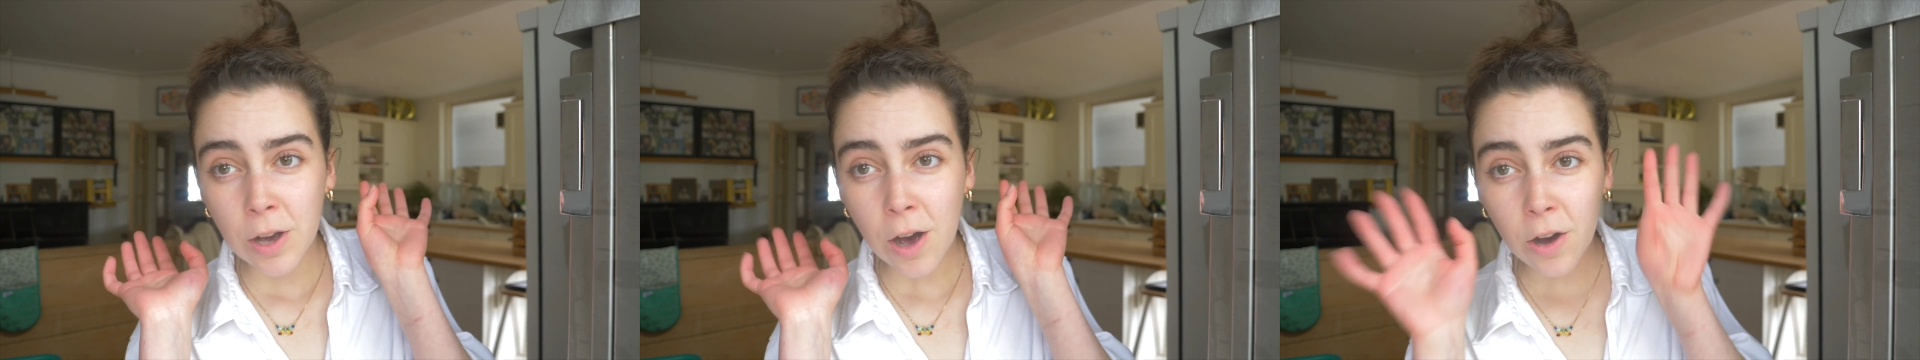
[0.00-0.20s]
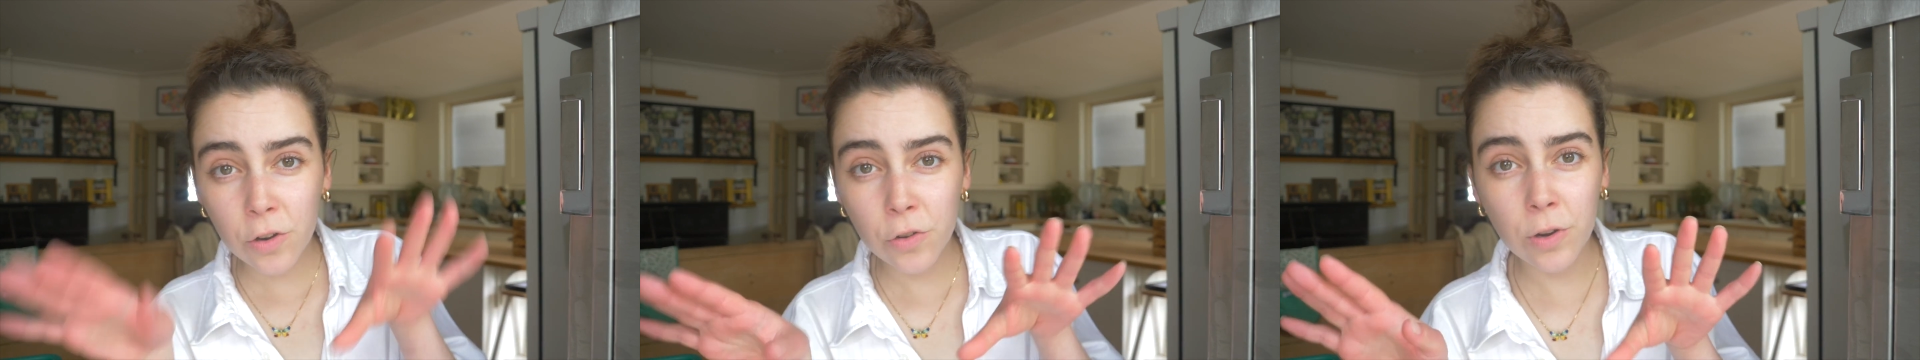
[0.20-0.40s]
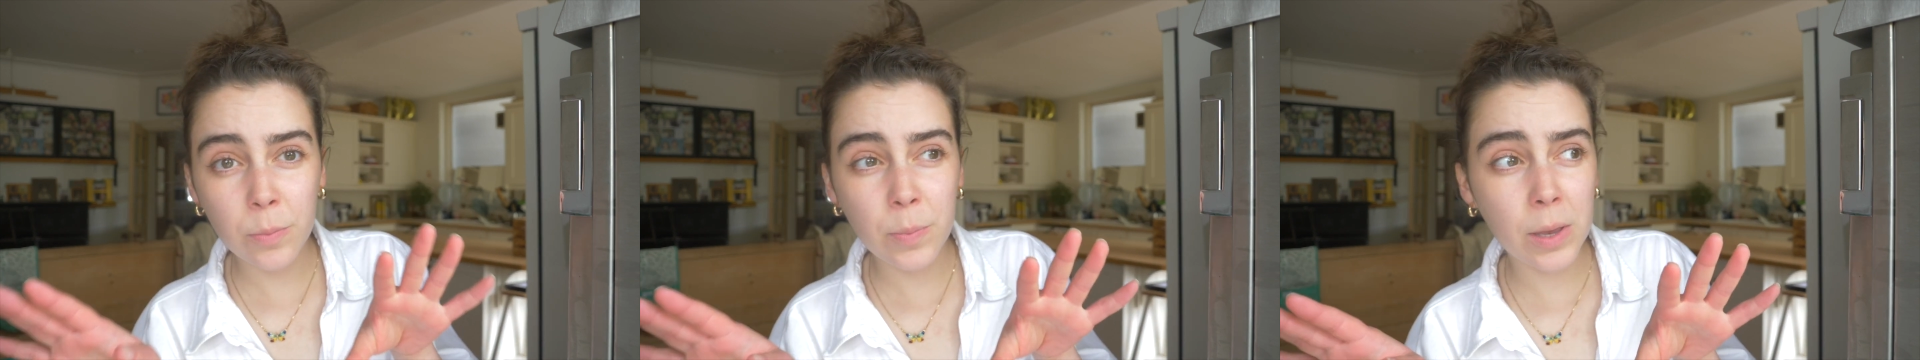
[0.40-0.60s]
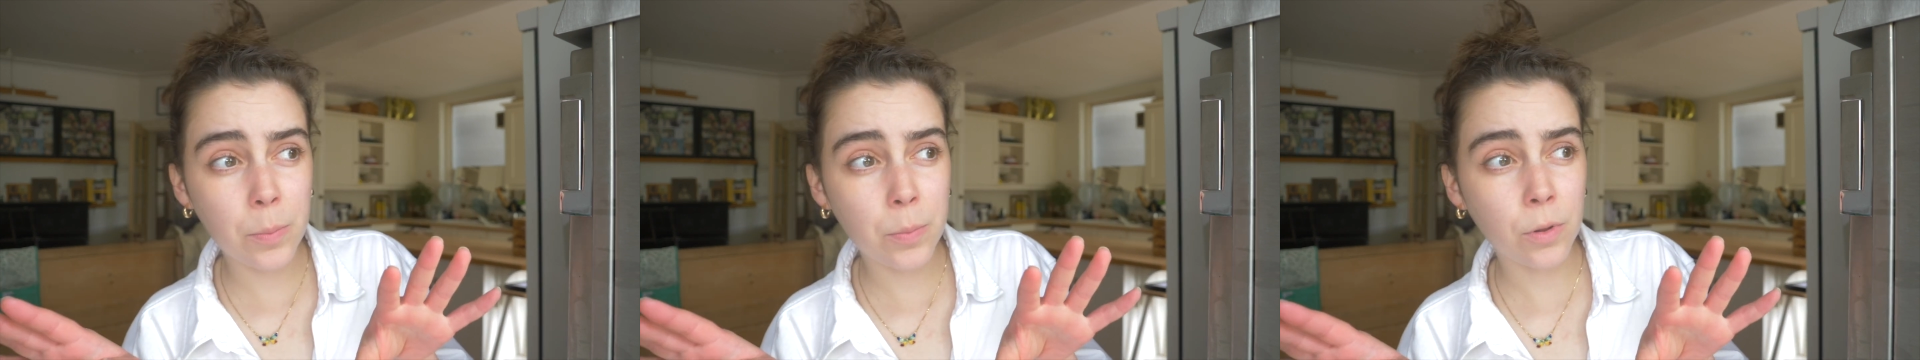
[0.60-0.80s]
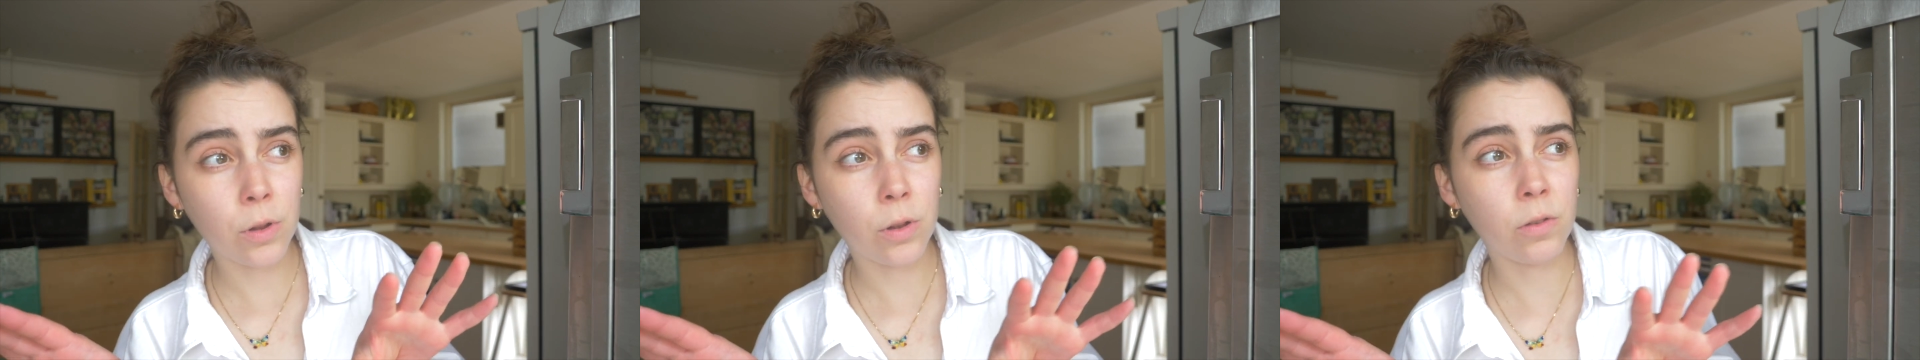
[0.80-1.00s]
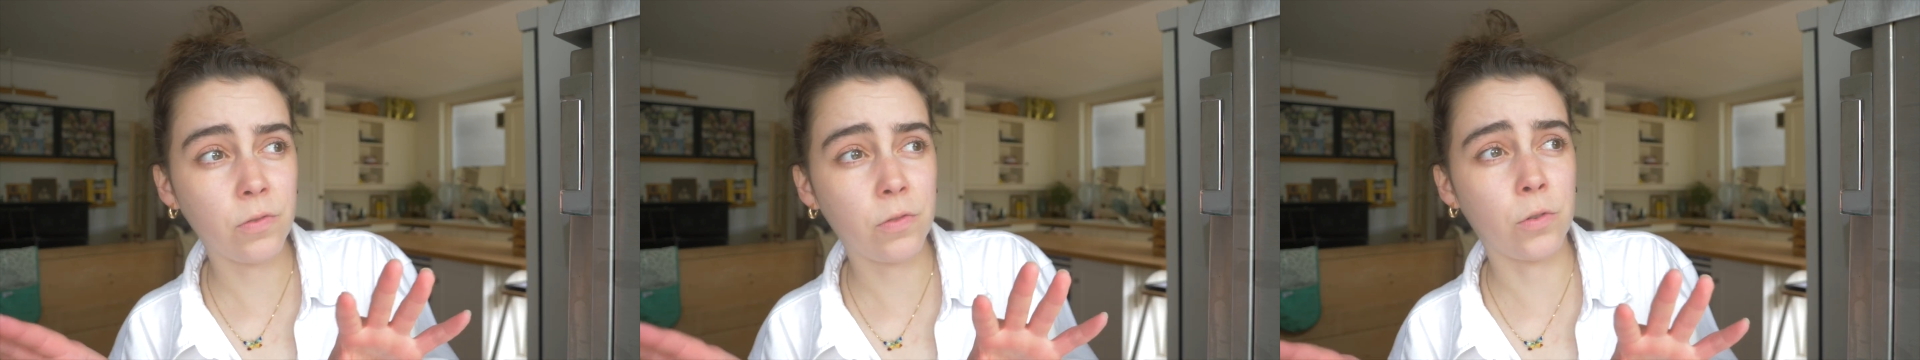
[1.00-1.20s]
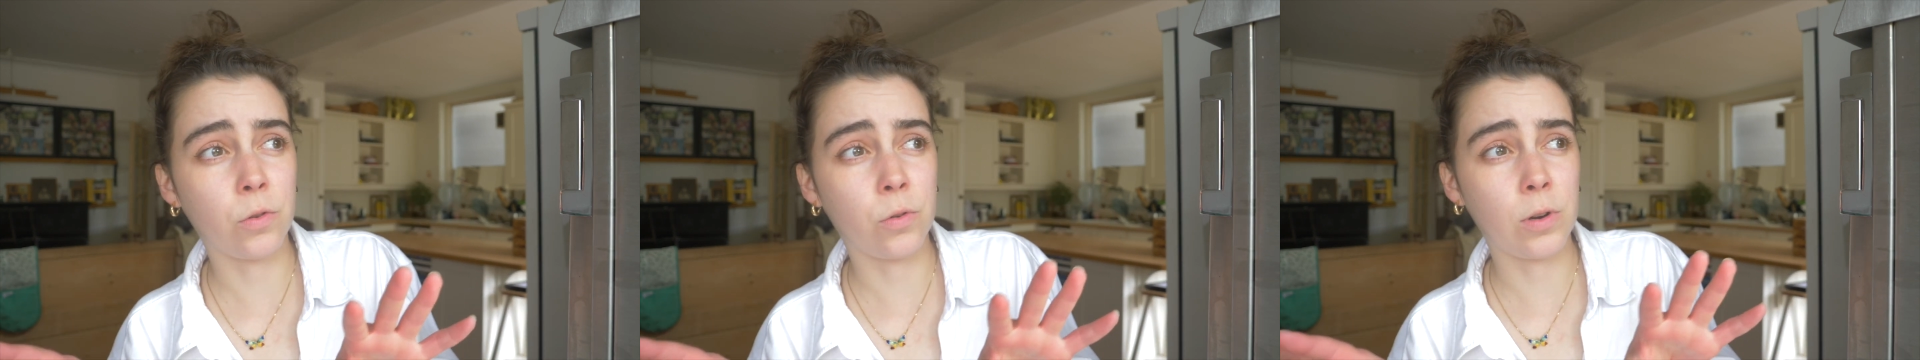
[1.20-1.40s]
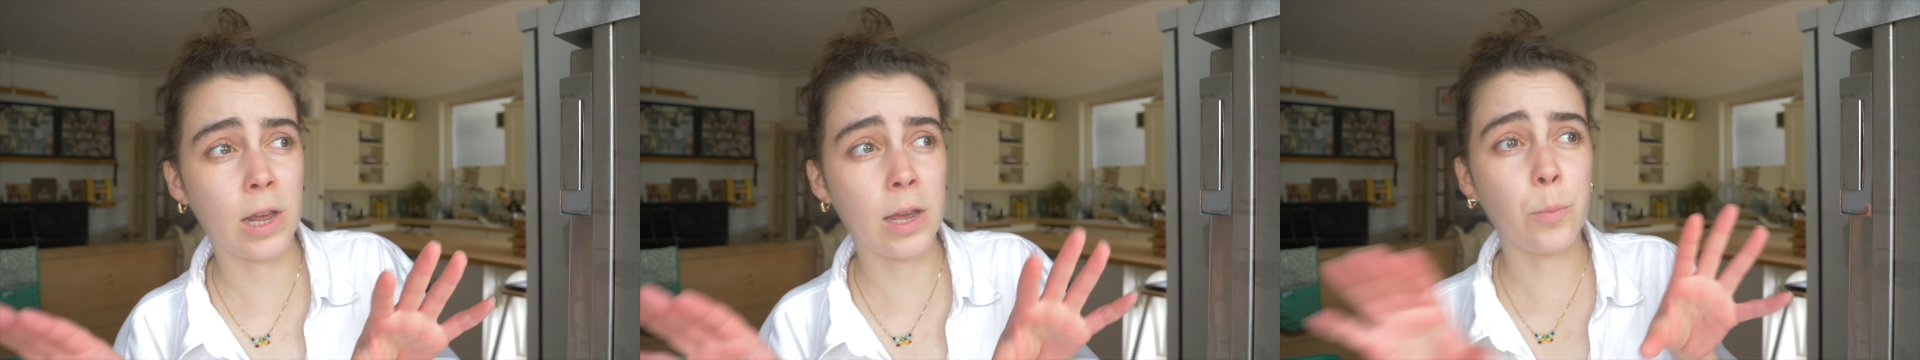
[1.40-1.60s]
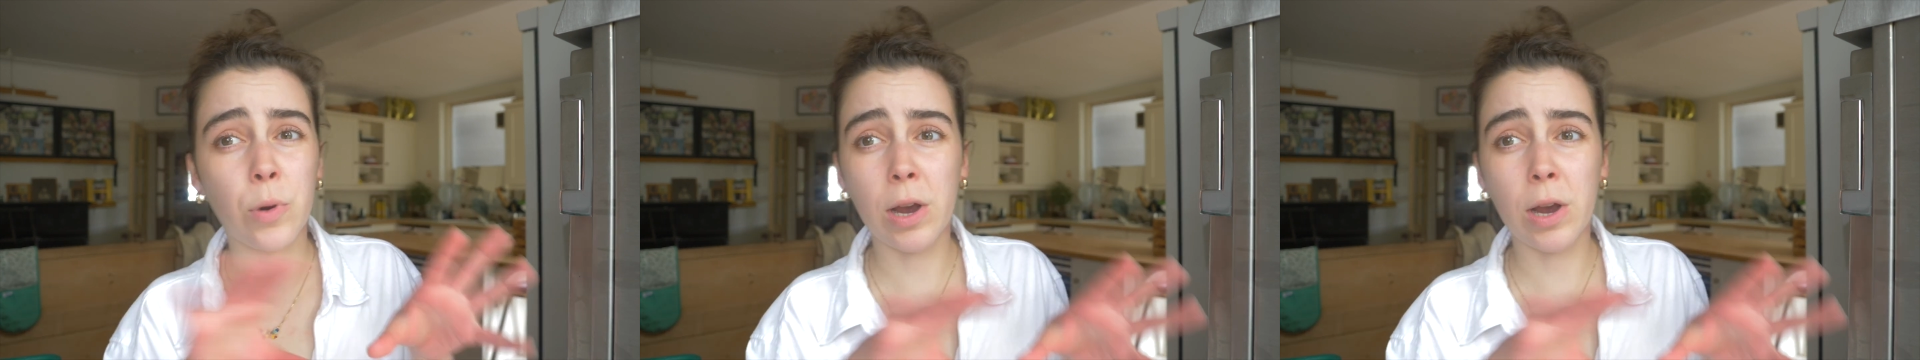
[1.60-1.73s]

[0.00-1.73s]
hungry people for like